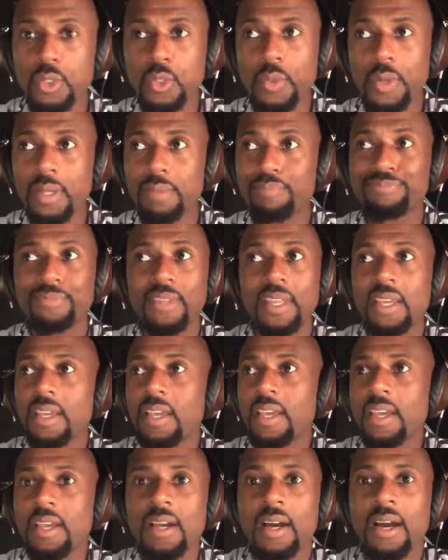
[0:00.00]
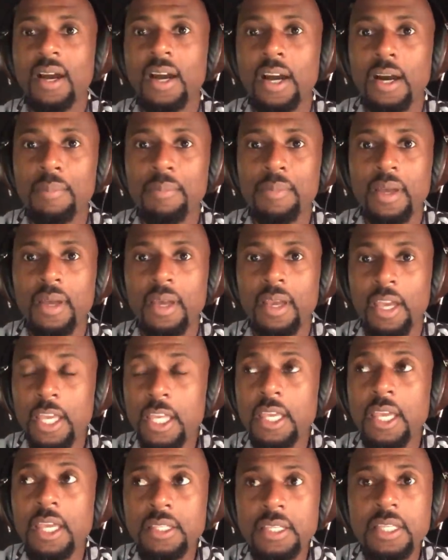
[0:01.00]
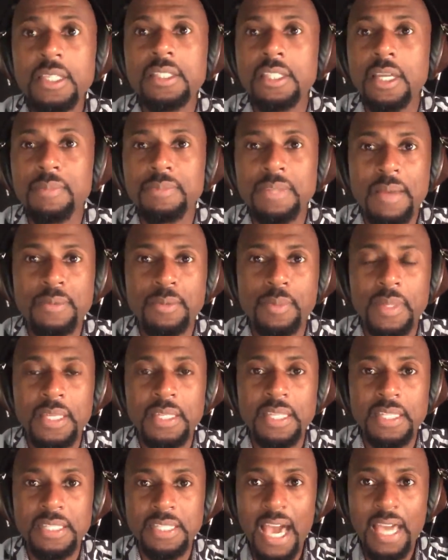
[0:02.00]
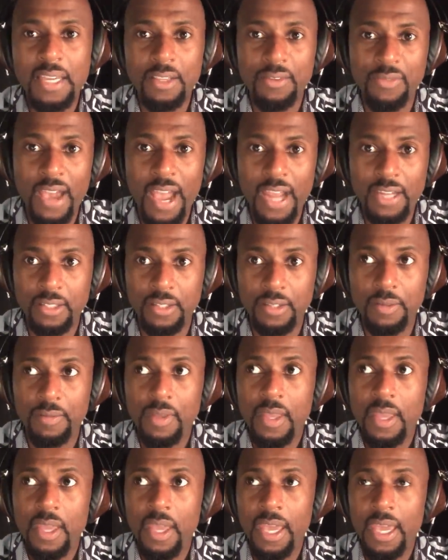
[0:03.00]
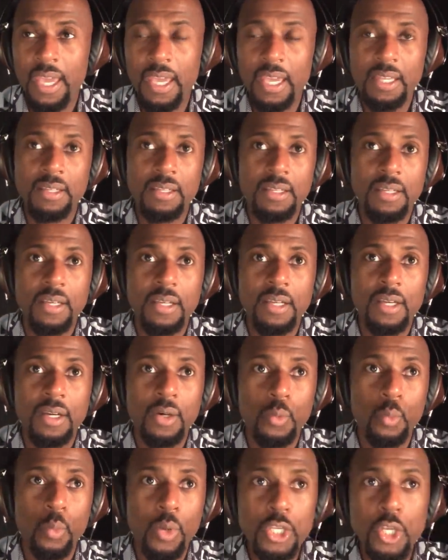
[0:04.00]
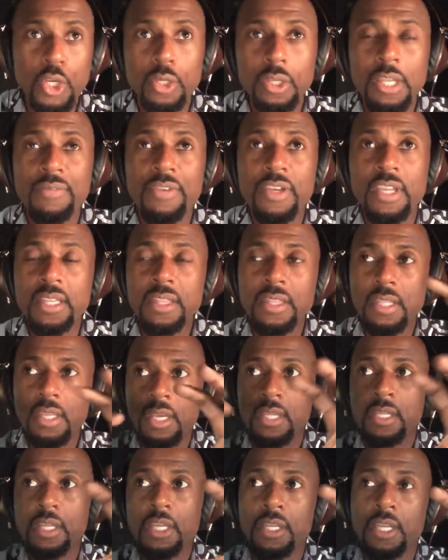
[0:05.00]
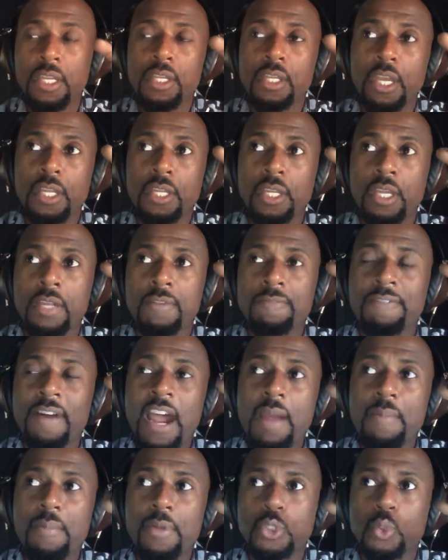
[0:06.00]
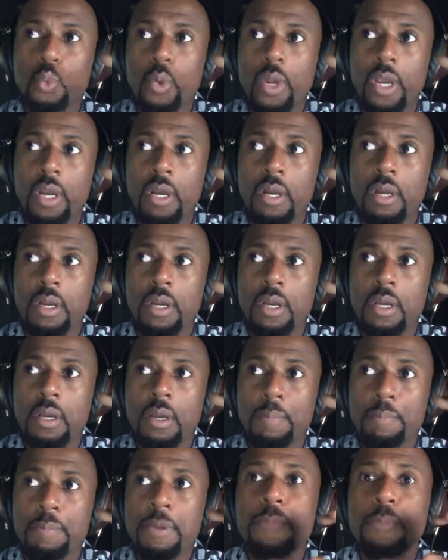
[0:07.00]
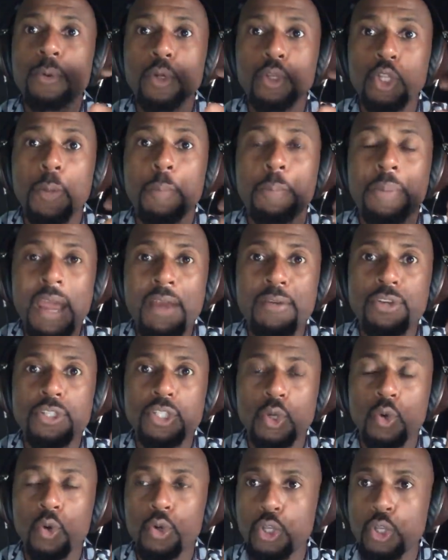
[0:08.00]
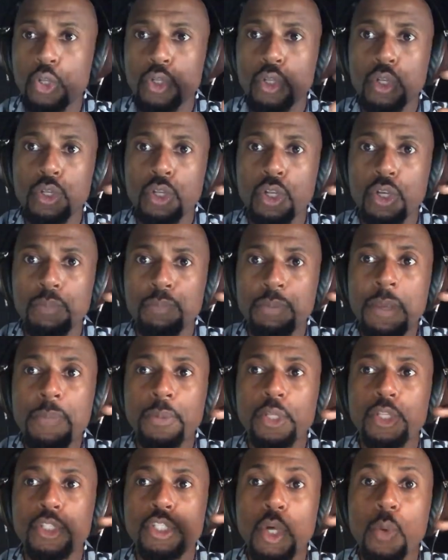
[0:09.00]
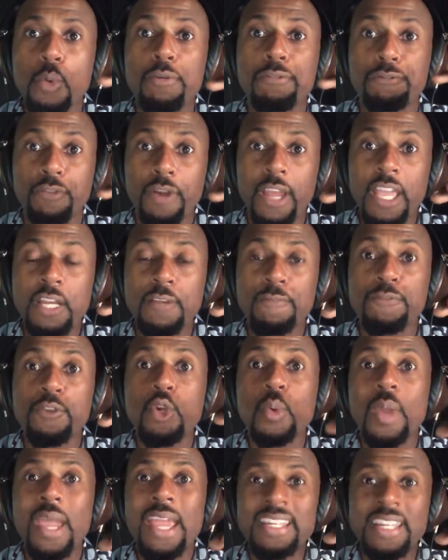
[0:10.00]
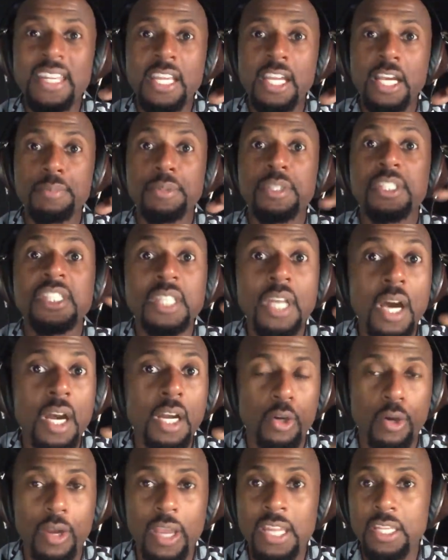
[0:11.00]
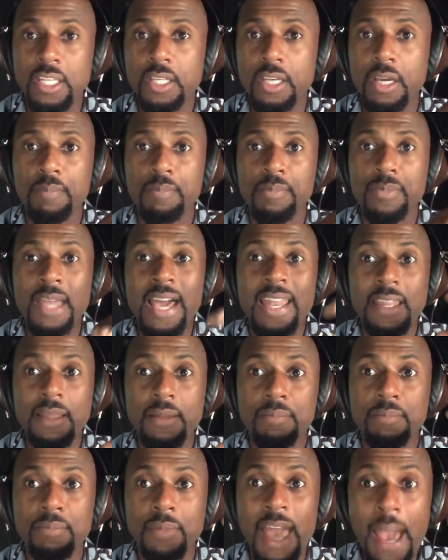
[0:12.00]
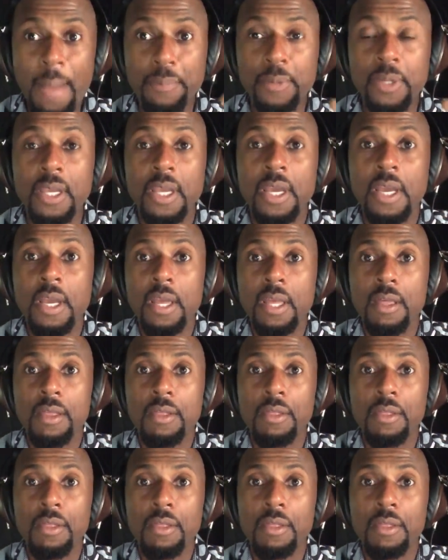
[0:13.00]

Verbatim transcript: can do it, um, it, it, can sometimes be the deciding factor. And when you're living in, in, in, in environments where people, your parents or your, your, your people are so afraid of you ending up stuck or ending up not happening,